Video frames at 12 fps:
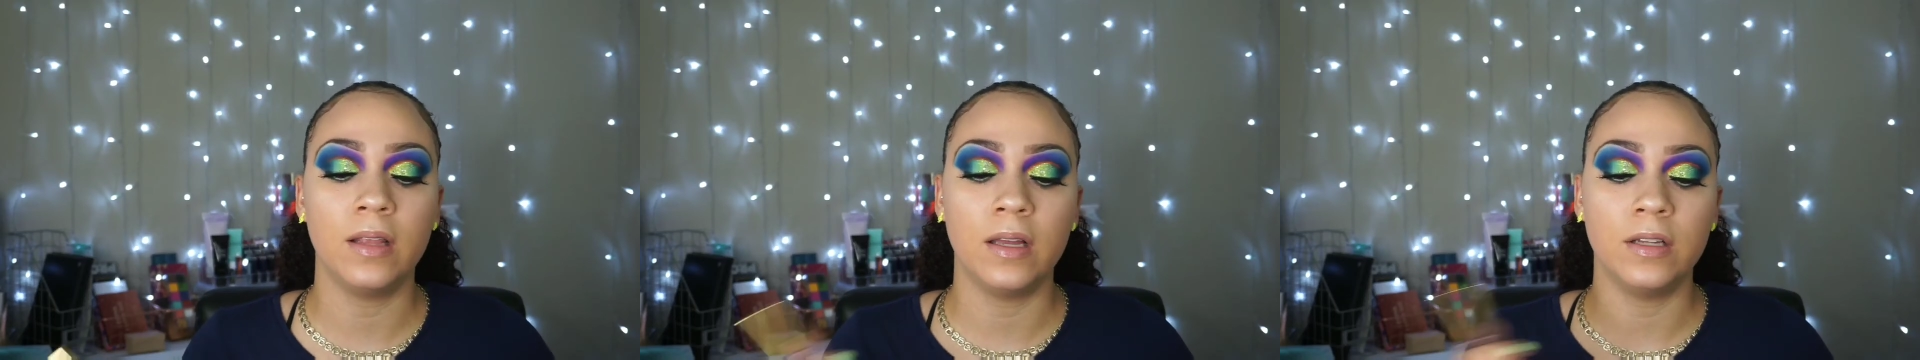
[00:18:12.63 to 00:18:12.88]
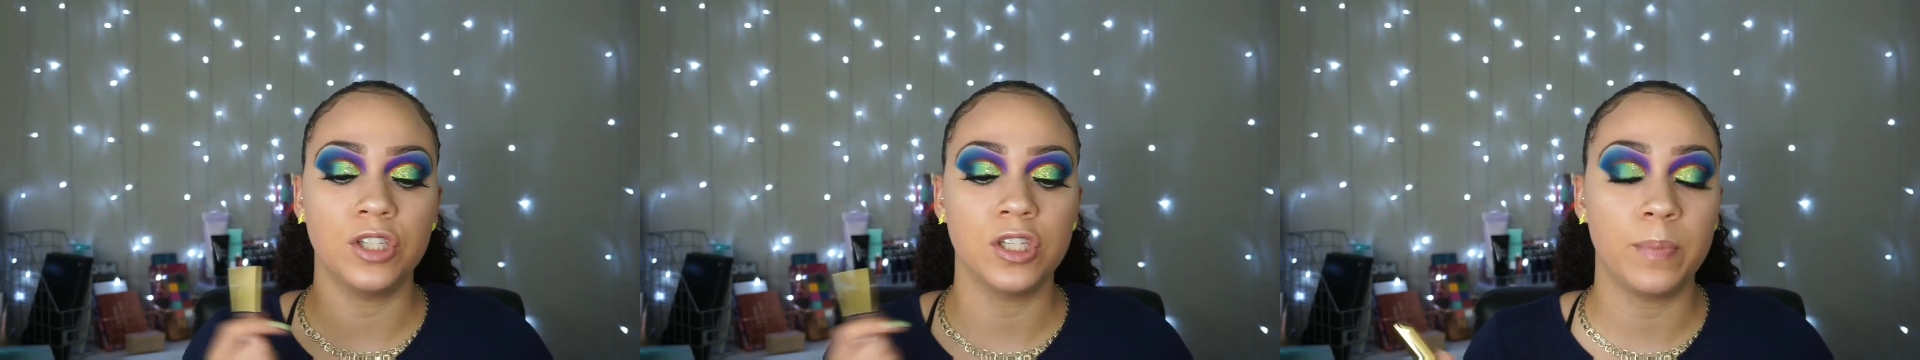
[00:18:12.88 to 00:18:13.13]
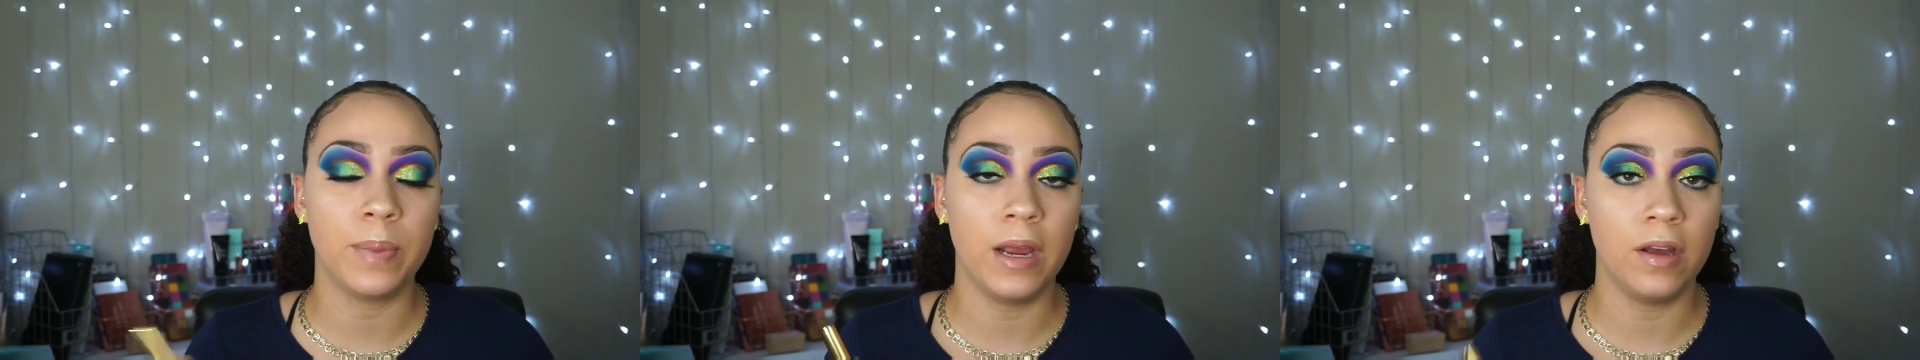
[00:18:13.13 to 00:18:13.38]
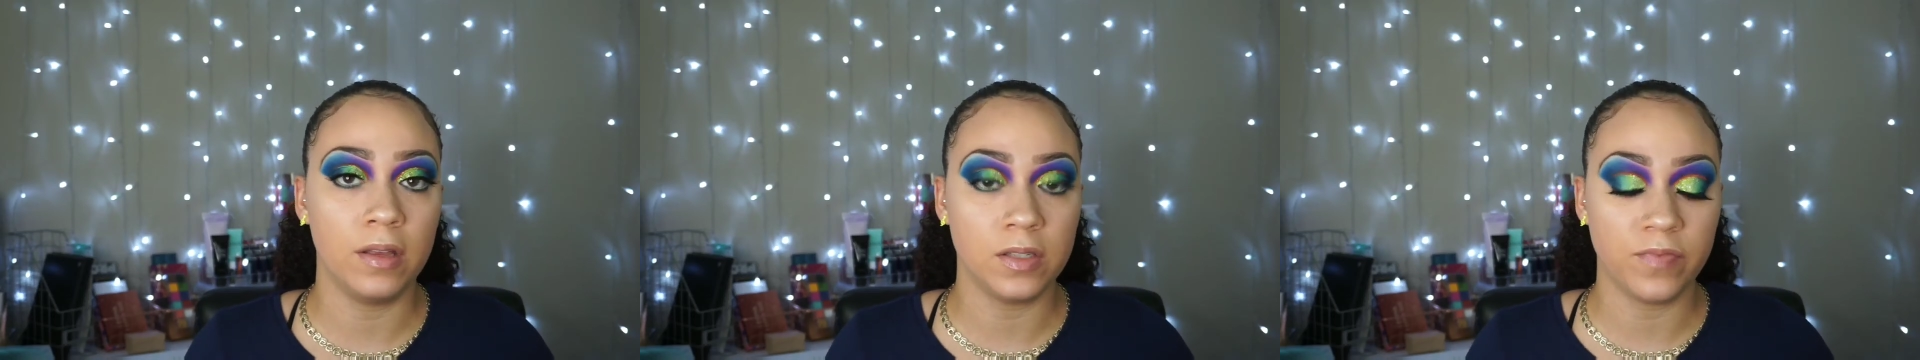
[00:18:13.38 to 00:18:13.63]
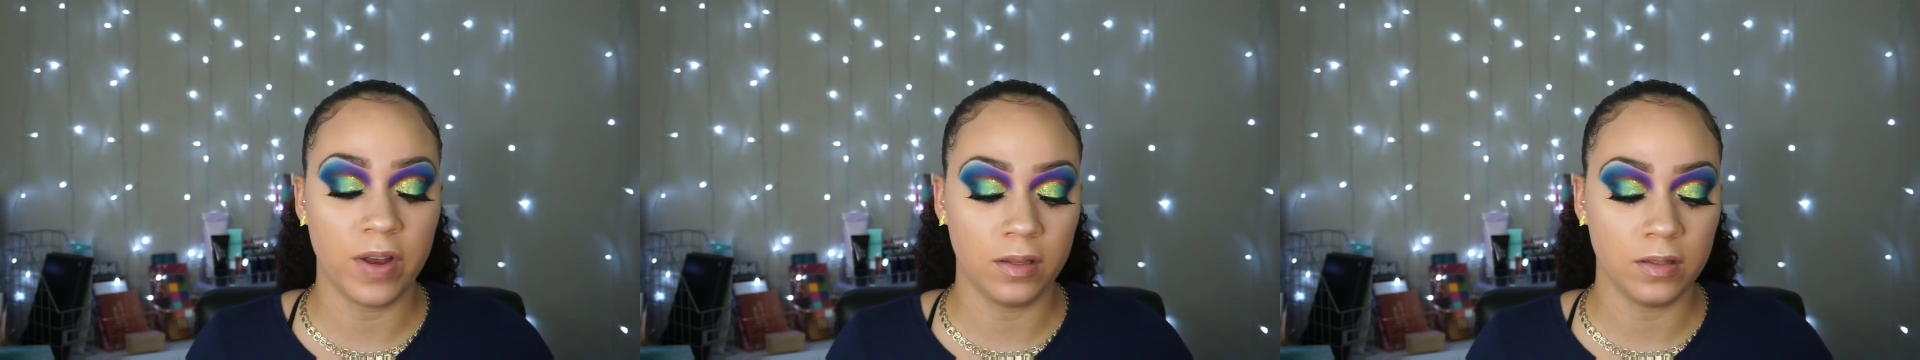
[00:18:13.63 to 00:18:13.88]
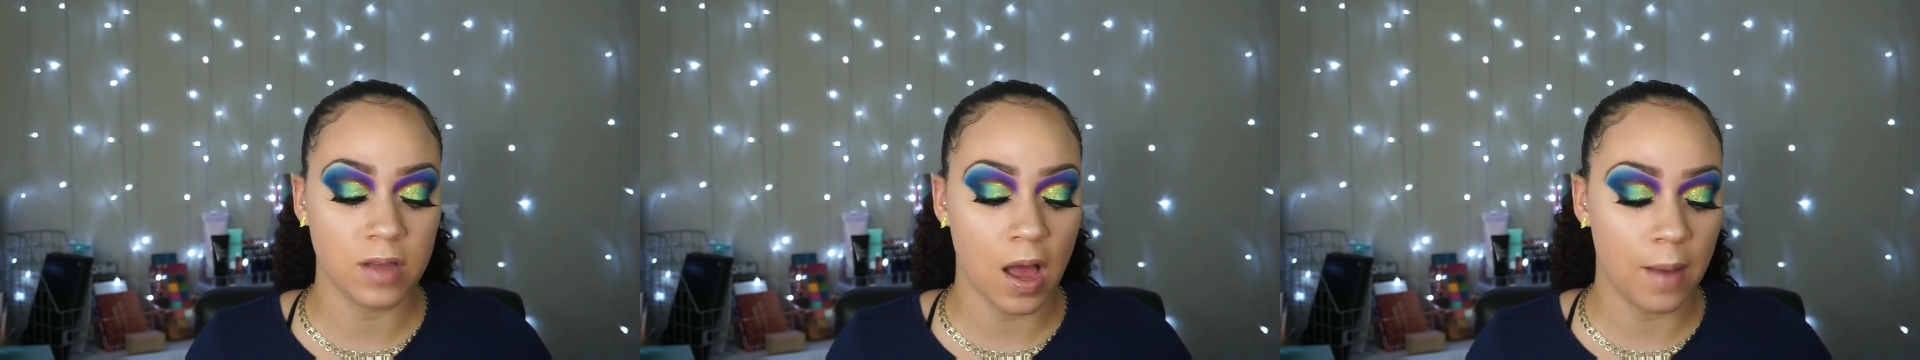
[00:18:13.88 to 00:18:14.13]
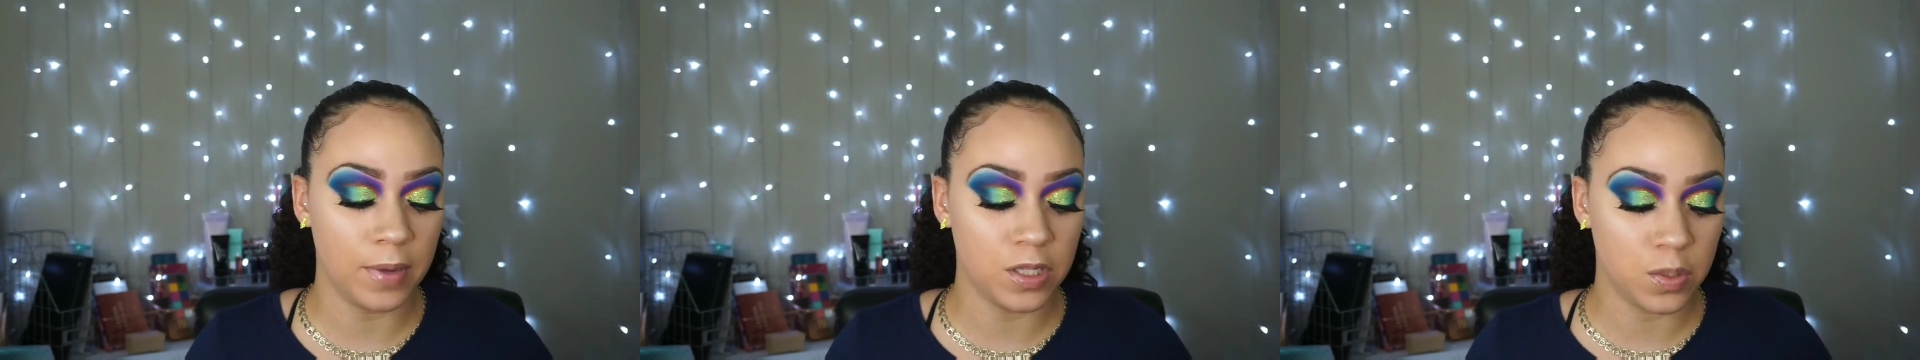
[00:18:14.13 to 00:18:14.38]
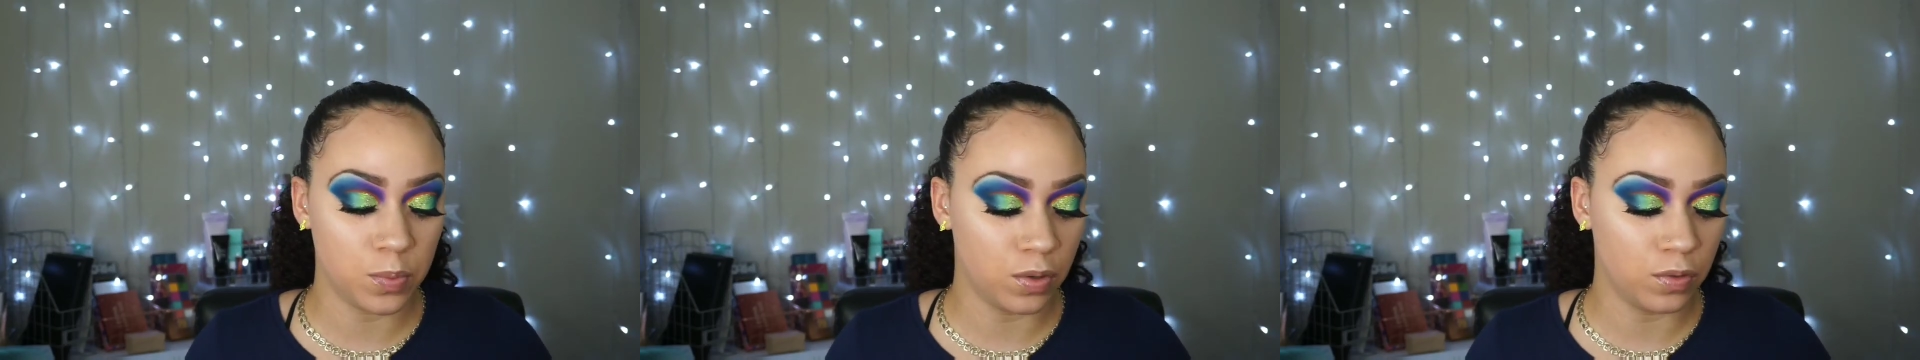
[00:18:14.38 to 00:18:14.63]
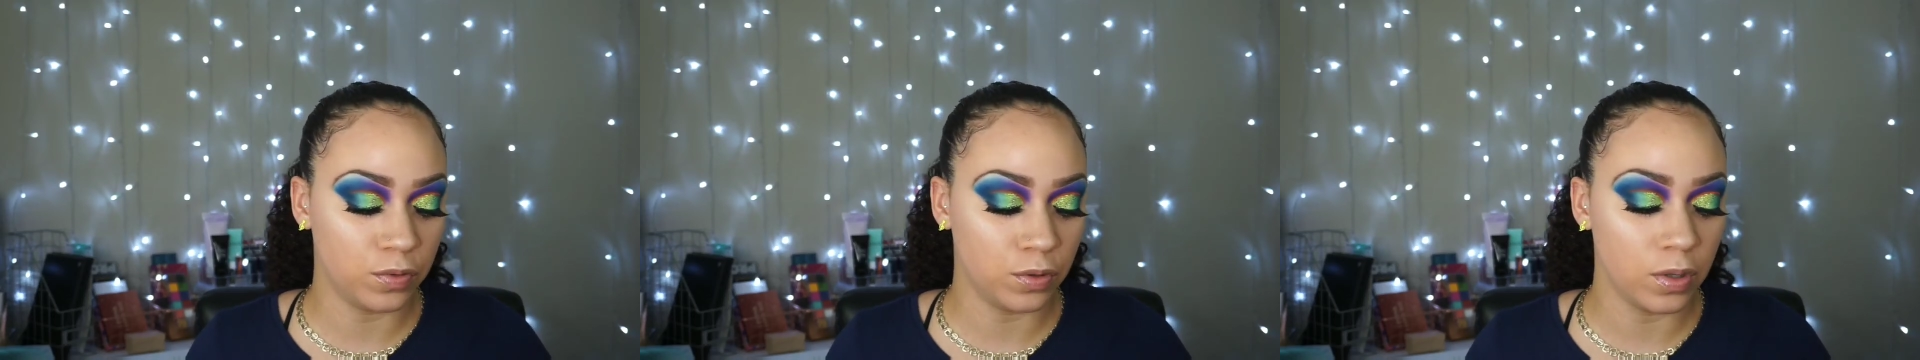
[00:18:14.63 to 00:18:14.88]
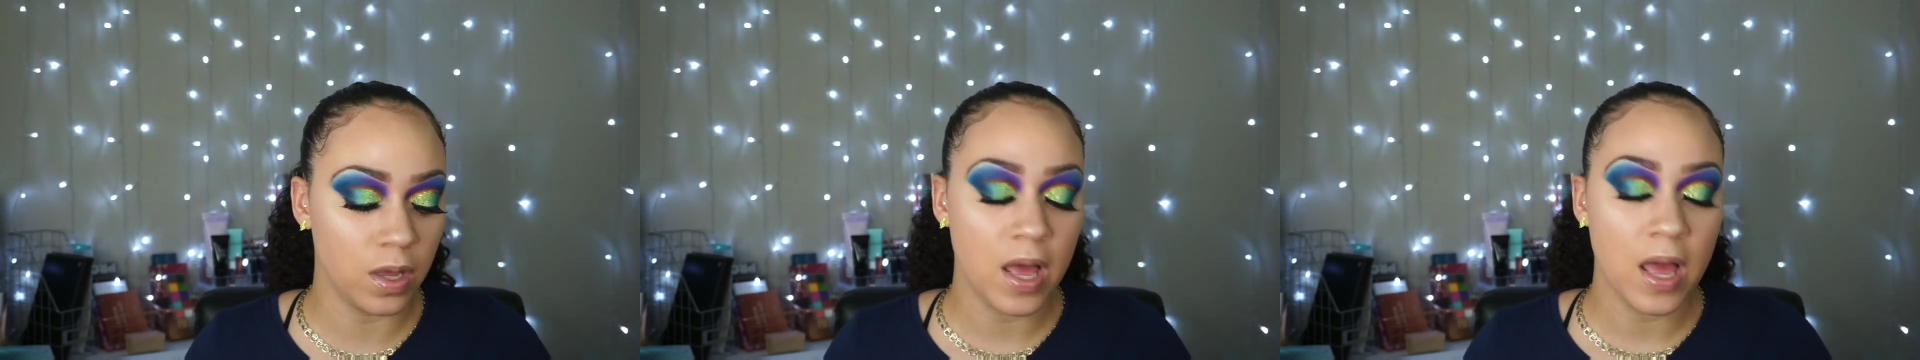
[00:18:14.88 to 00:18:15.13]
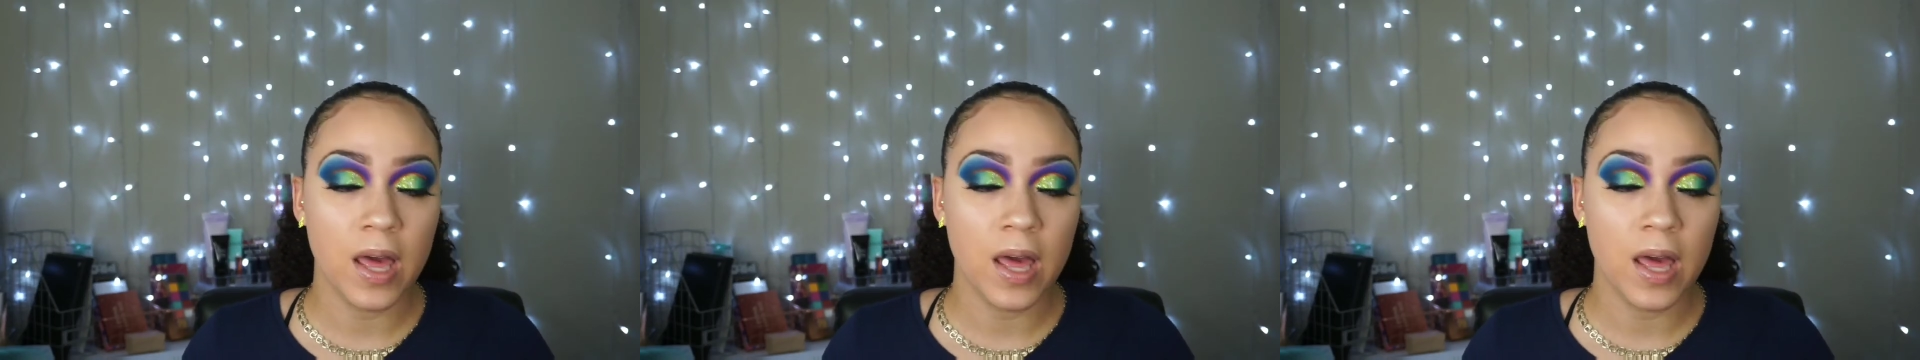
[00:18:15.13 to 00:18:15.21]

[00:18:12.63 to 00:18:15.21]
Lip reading: and then just pair this right on top. It's beautiful.